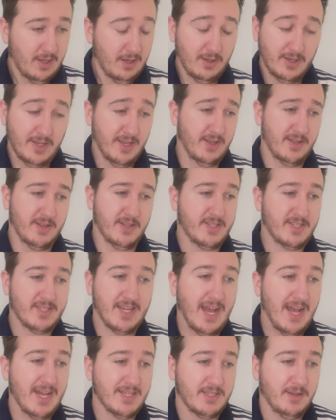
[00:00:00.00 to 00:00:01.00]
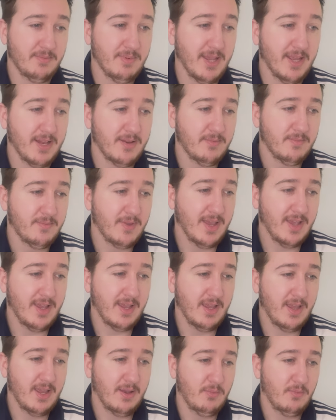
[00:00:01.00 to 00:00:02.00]
looking at the stats, I mean,
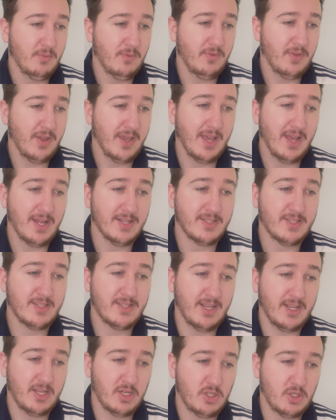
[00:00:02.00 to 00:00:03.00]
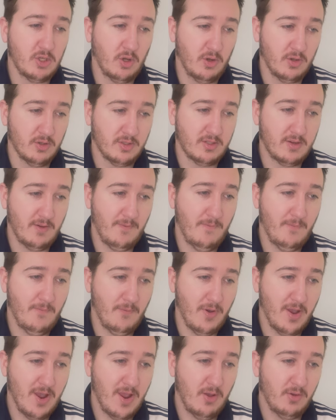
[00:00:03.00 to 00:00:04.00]
they had 6 shots,
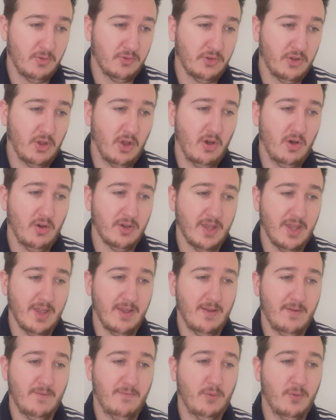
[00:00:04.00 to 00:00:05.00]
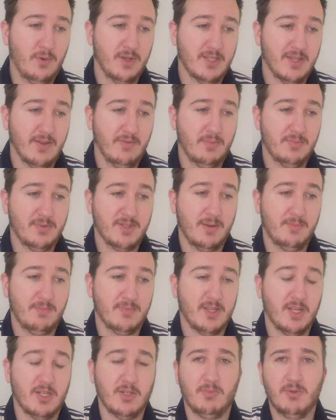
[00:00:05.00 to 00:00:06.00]
3 on target, 47%
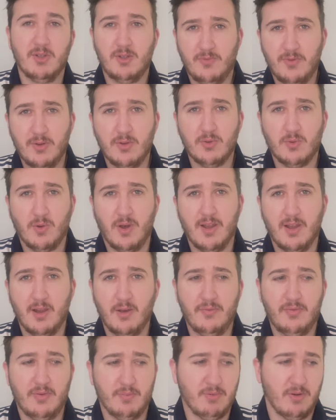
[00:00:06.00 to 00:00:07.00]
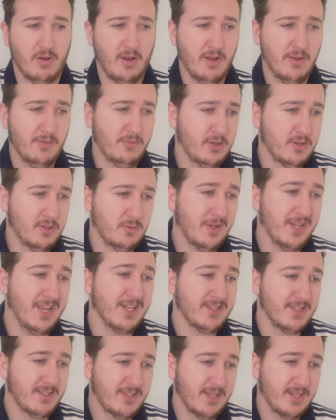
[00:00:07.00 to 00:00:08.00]
possession, which feels quite low for Brighton because we
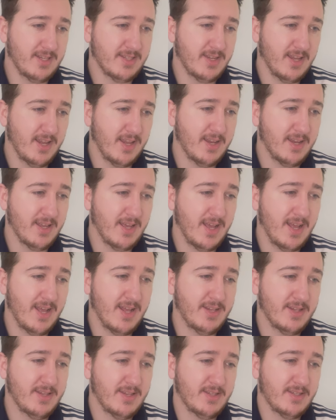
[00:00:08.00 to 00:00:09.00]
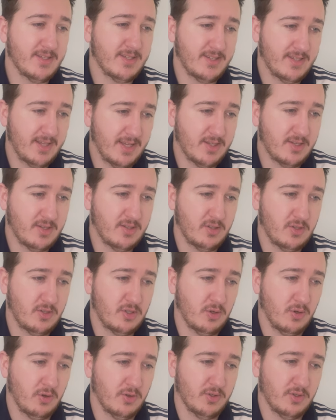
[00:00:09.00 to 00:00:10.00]
had 16 and 6
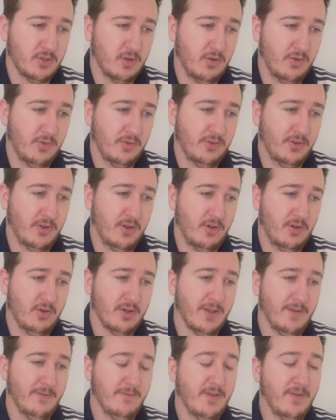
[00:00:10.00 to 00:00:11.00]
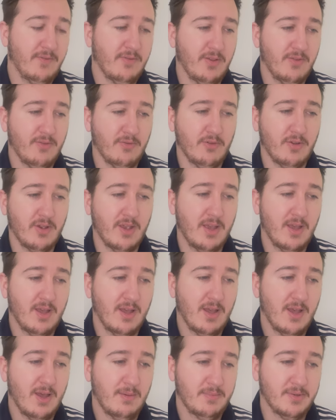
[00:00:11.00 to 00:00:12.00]
shots on target,
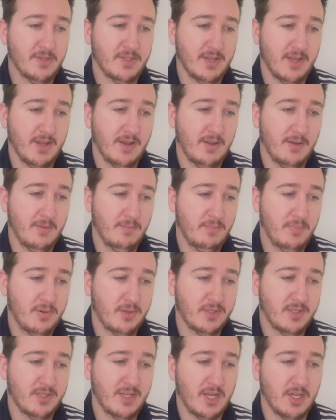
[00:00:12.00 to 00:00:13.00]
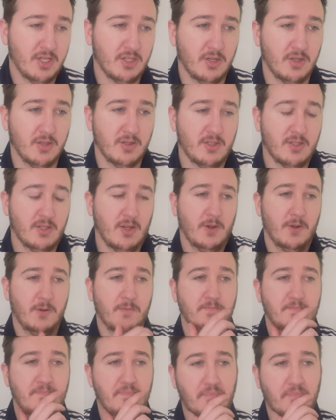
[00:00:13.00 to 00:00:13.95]
53% possession. So